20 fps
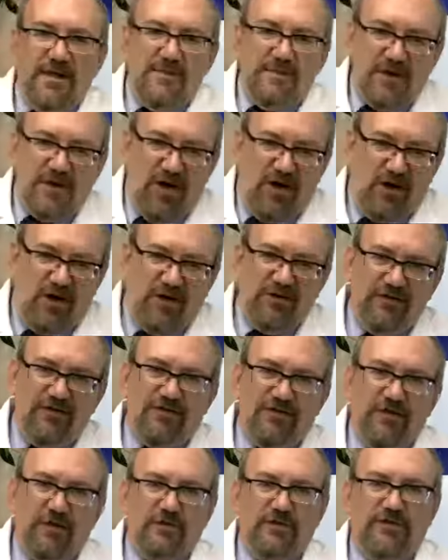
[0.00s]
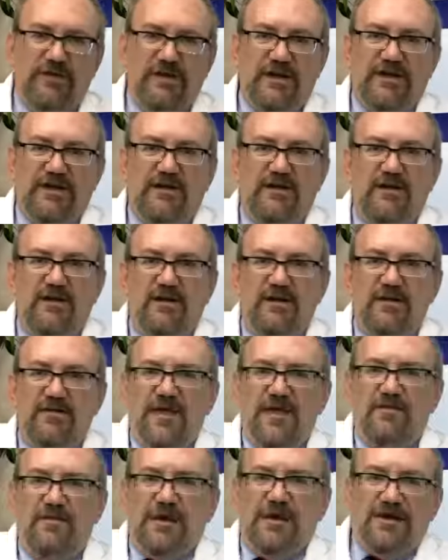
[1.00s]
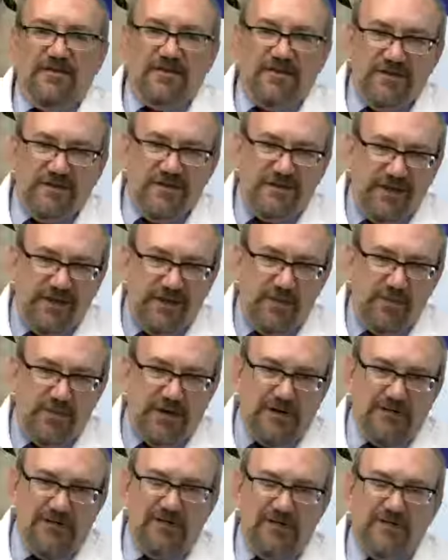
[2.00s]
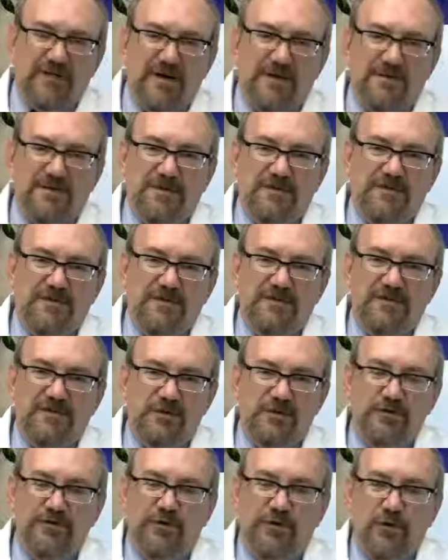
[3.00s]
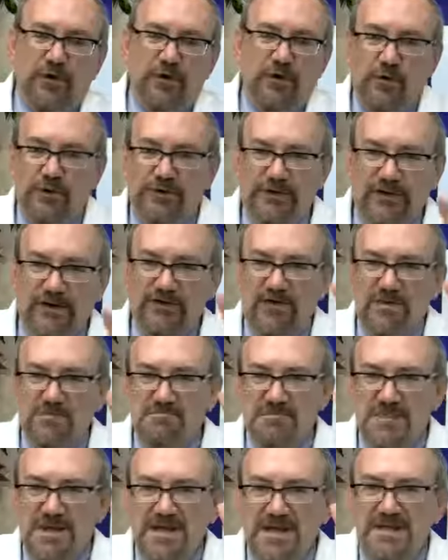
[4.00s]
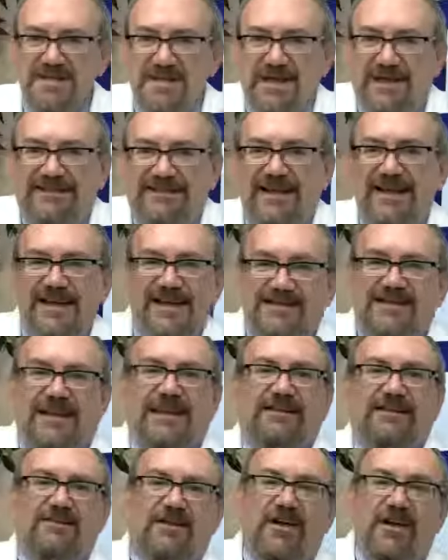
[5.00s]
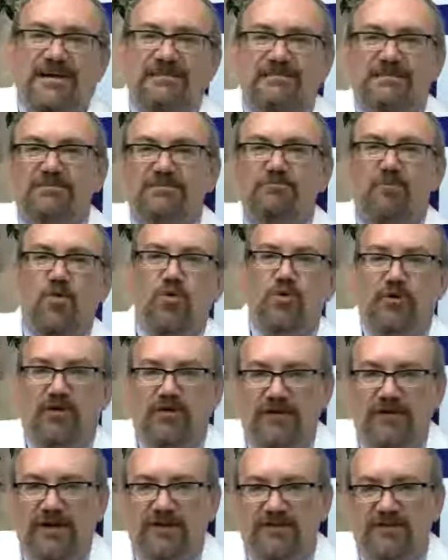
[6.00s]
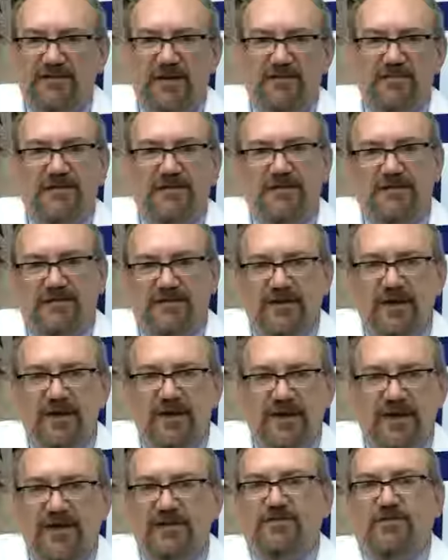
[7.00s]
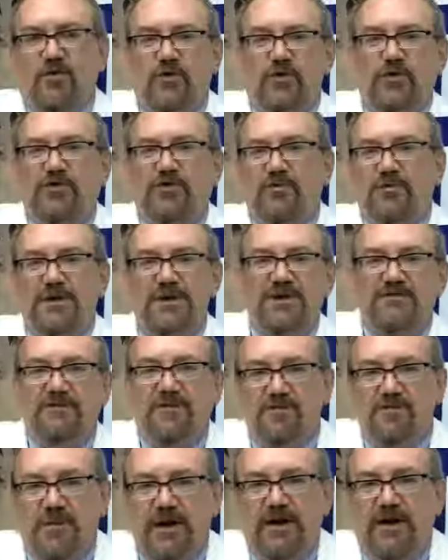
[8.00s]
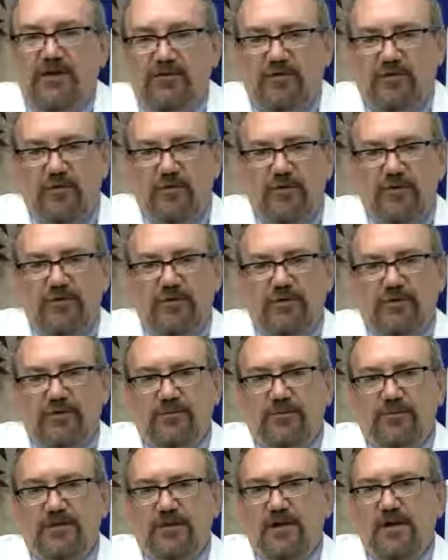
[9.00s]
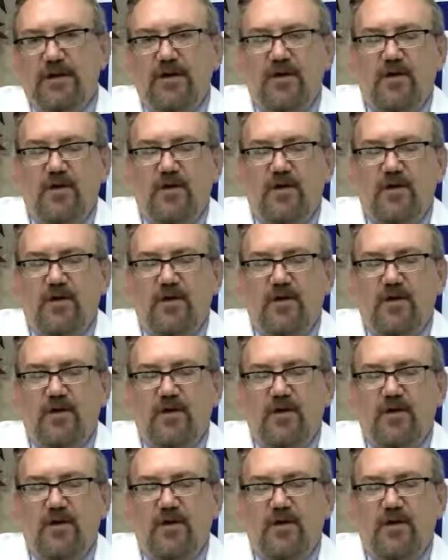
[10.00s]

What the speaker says: Let me also say that because a little bit of a substance is good for you, it doesn't mean that 10 times more of that substance is going to be even better for you.